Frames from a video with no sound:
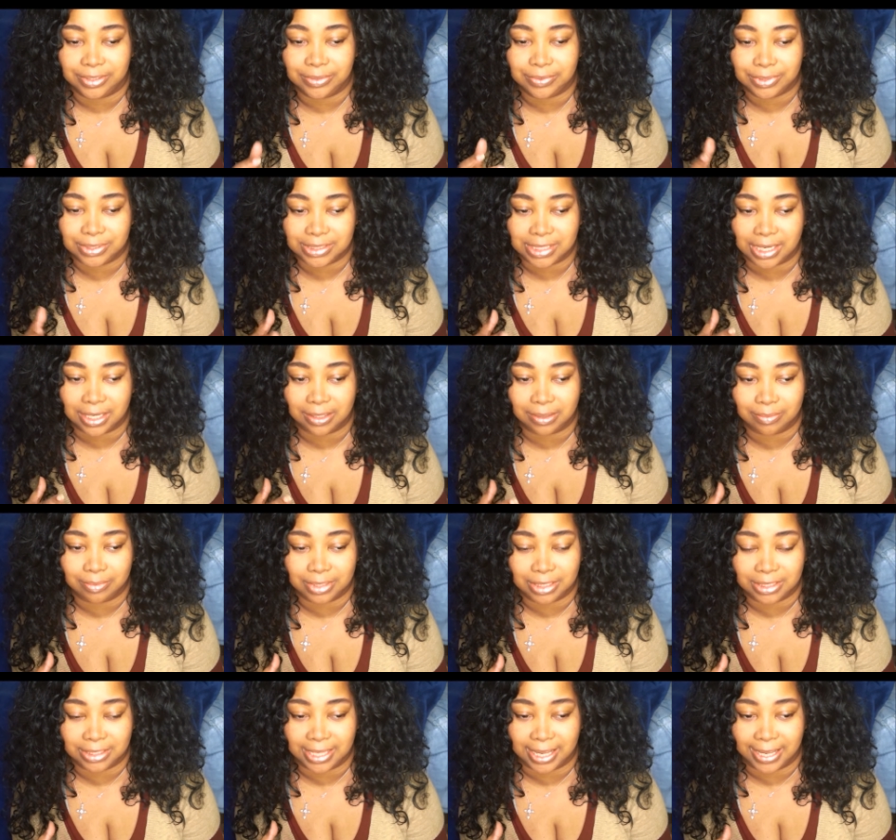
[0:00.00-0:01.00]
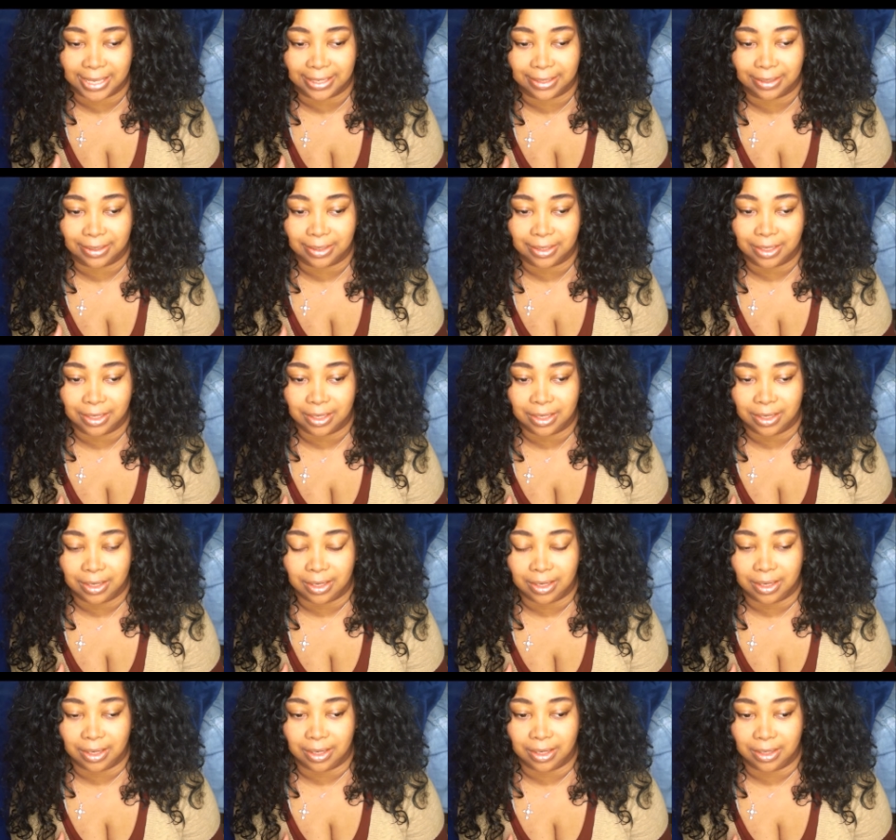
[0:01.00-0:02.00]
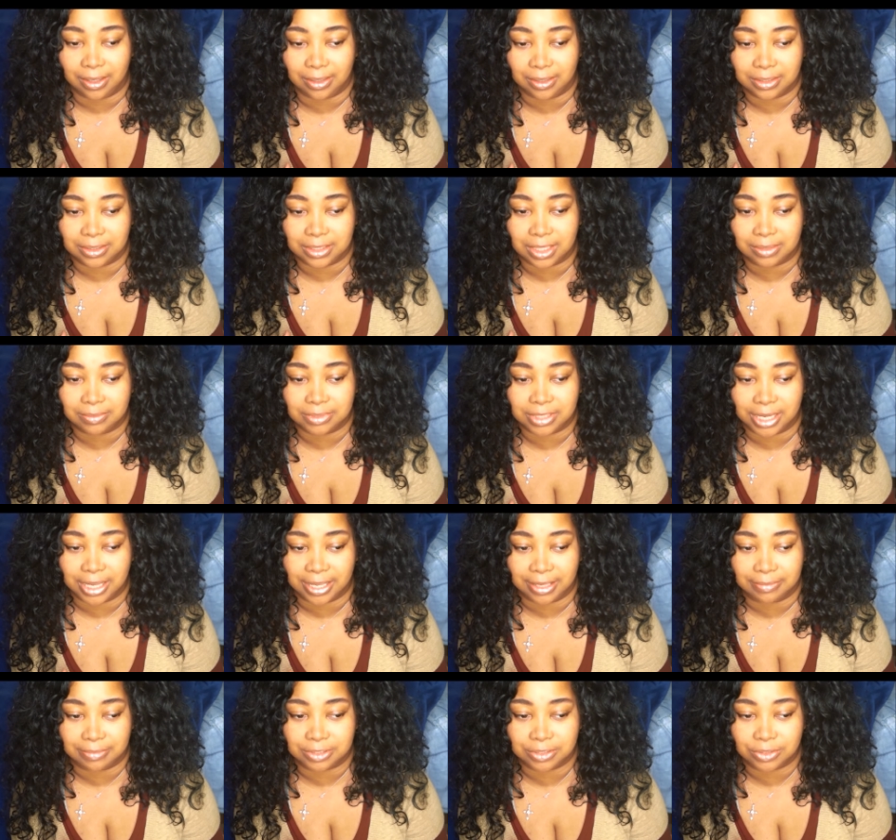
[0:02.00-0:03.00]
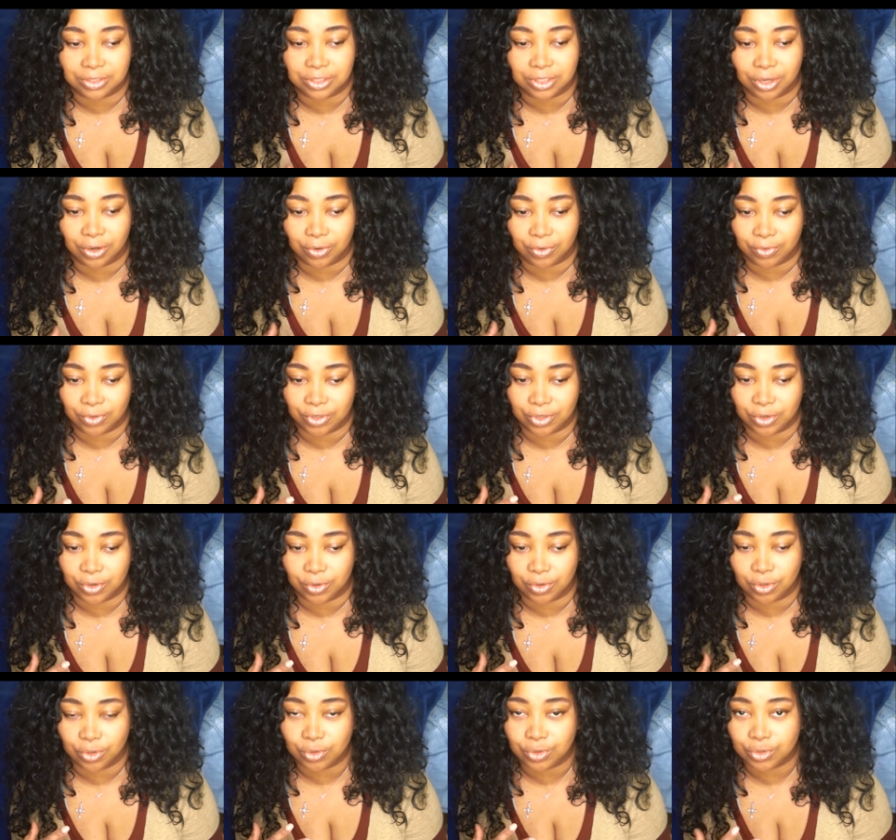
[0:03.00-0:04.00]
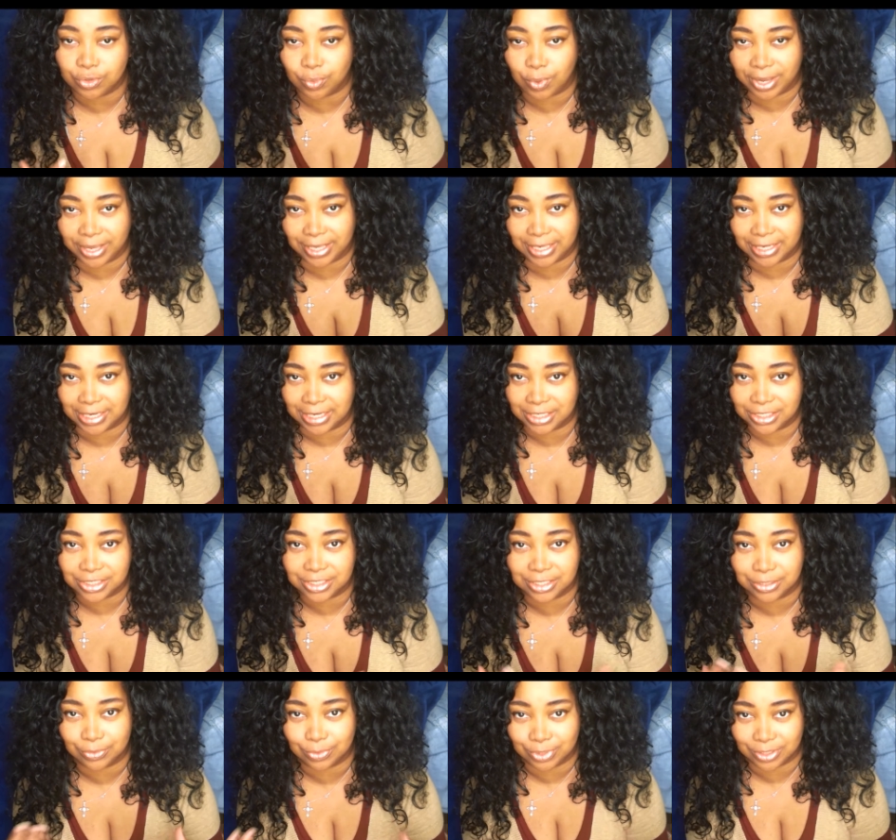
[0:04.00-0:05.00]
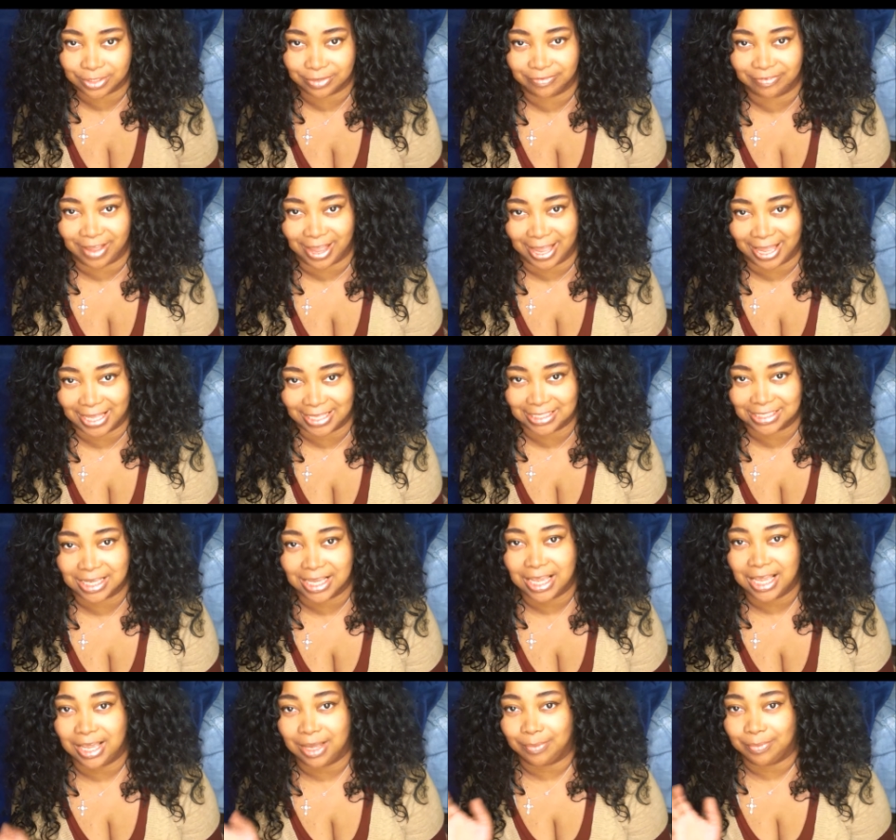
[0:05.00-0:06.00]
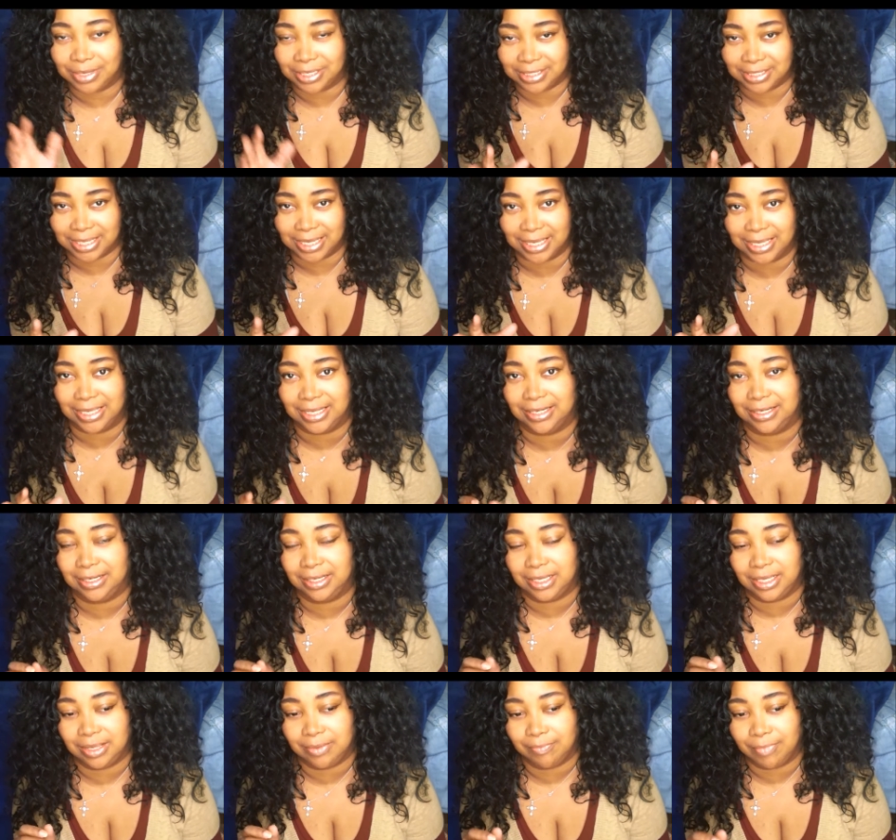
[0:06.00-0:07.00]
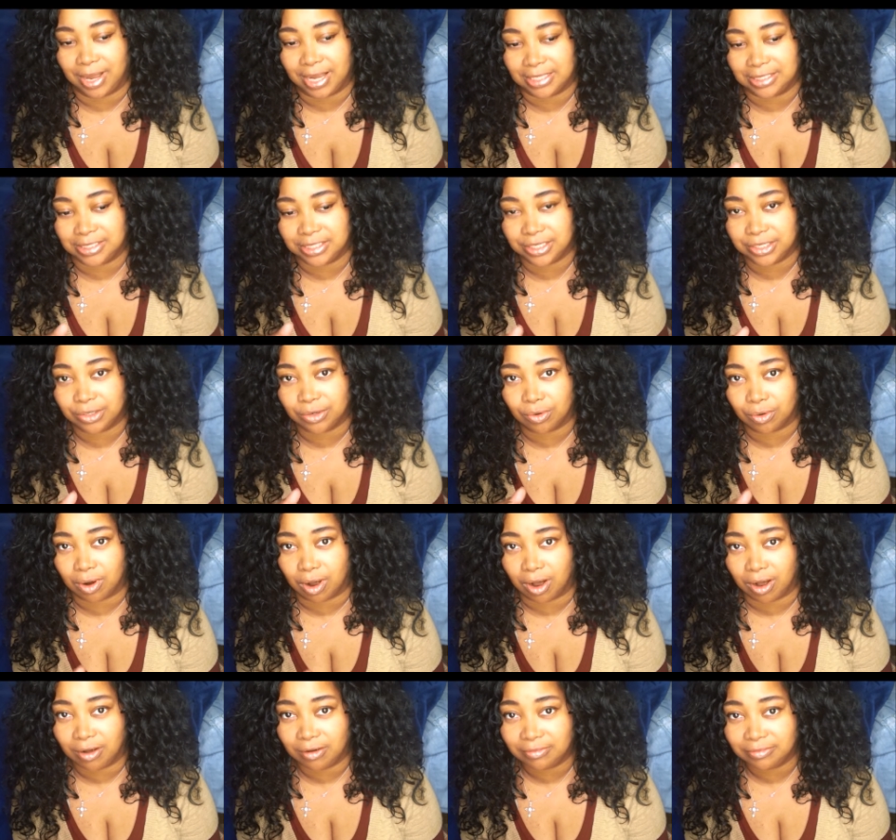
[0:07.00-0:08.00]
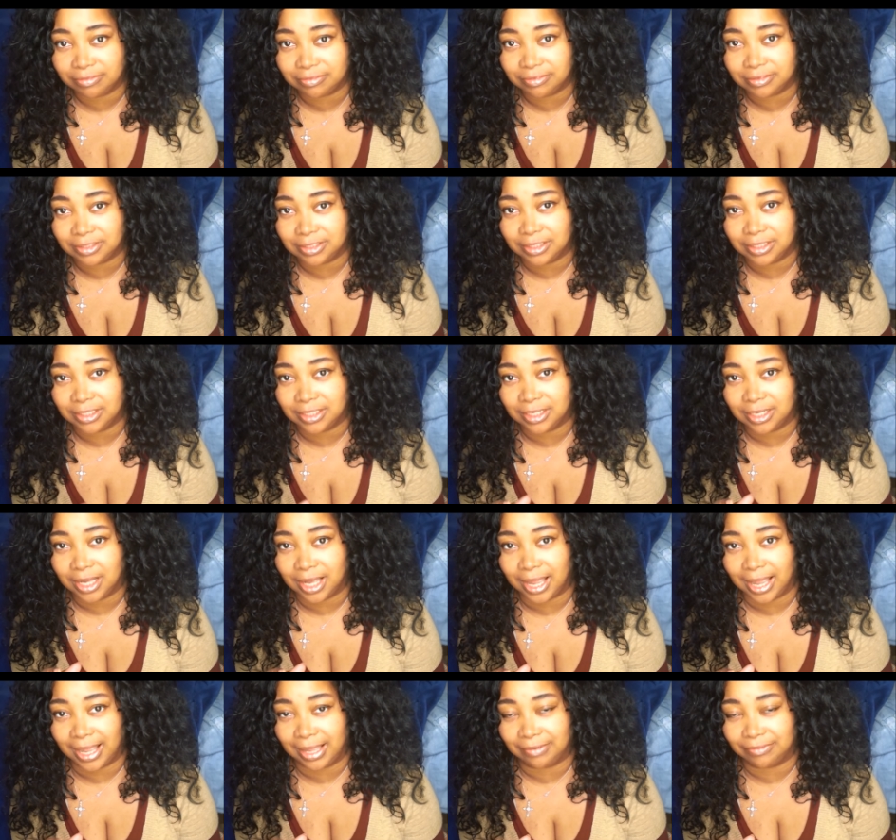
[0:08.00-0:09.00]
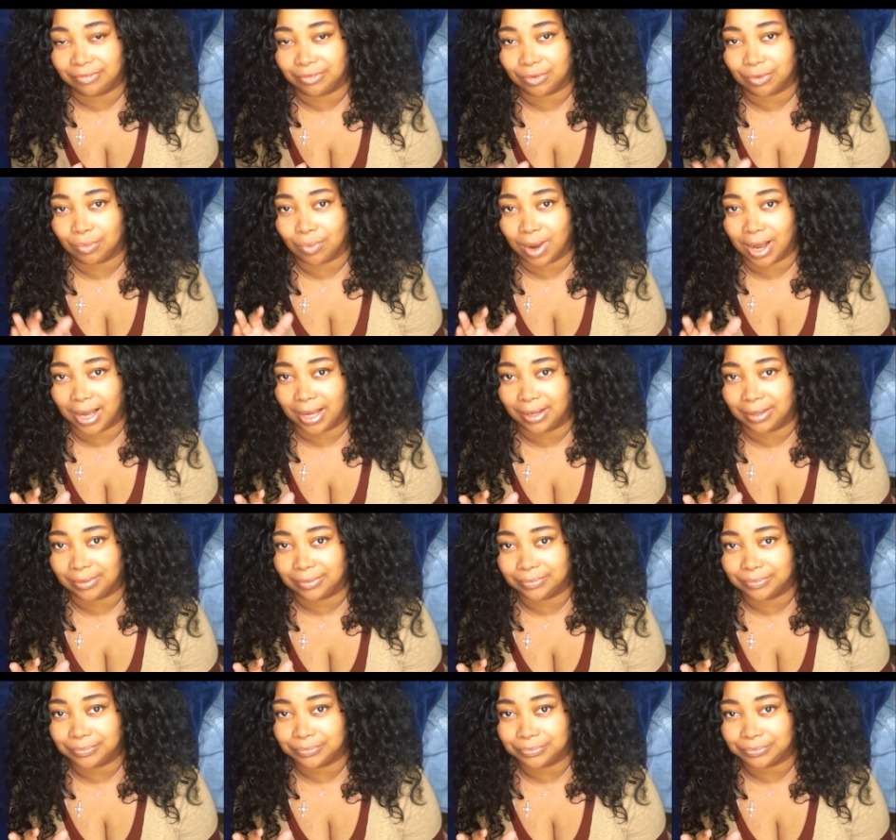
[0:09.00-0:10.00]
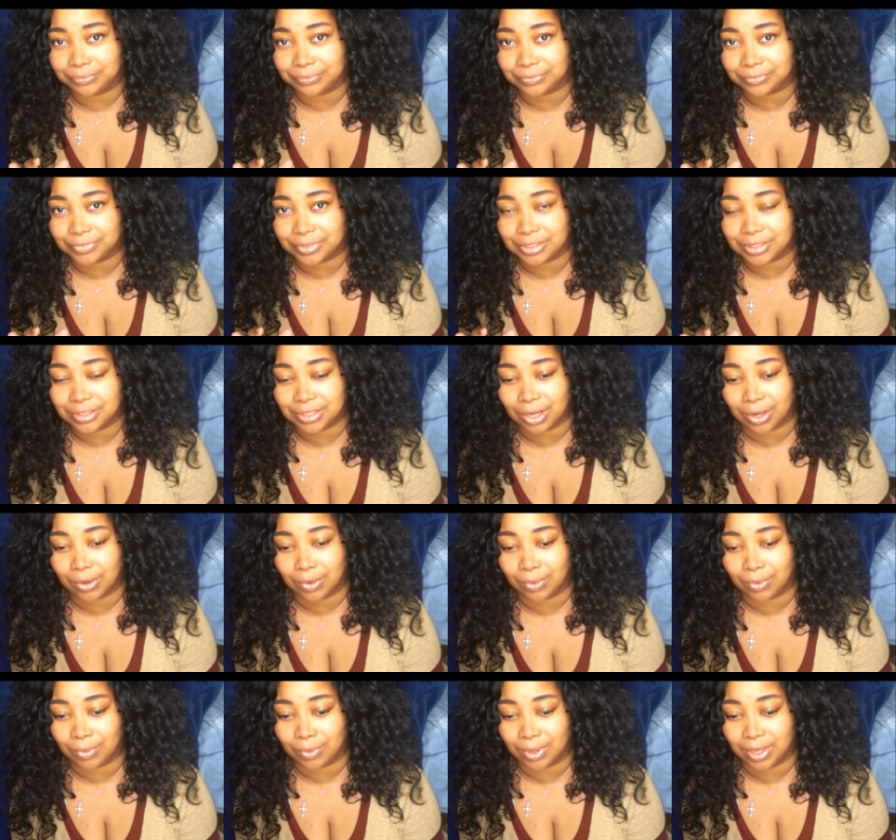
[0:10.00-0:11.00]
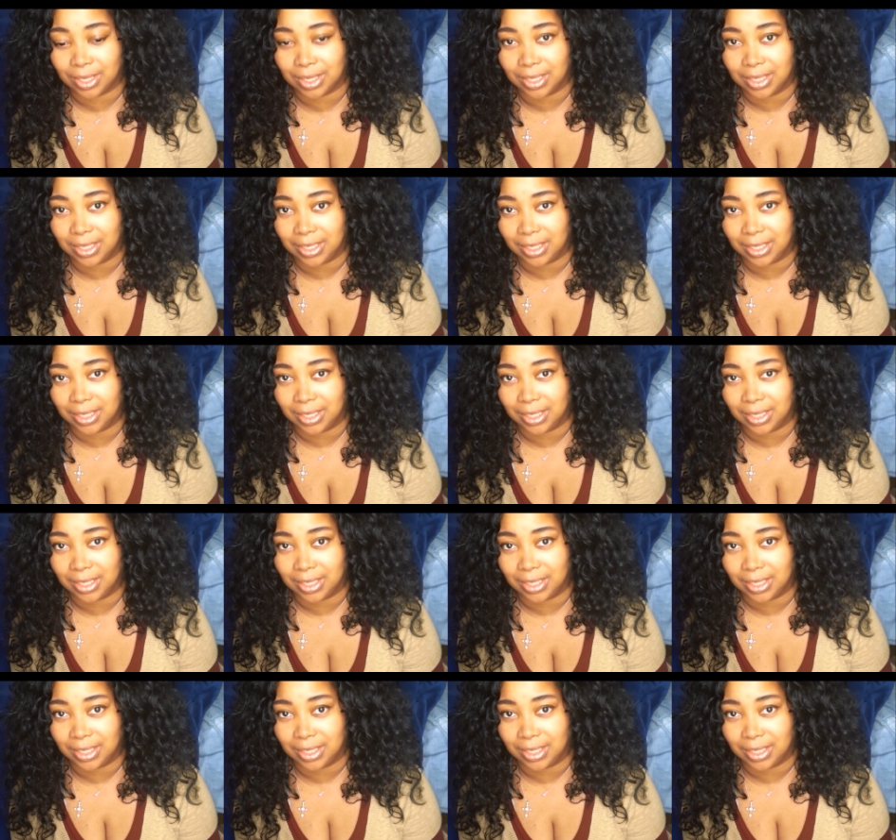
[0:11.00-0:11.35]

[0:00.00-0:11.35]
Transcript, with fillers: he was telling me that sometimes, you know, you lose weight initially really fast, but then it might tinker off after a while. So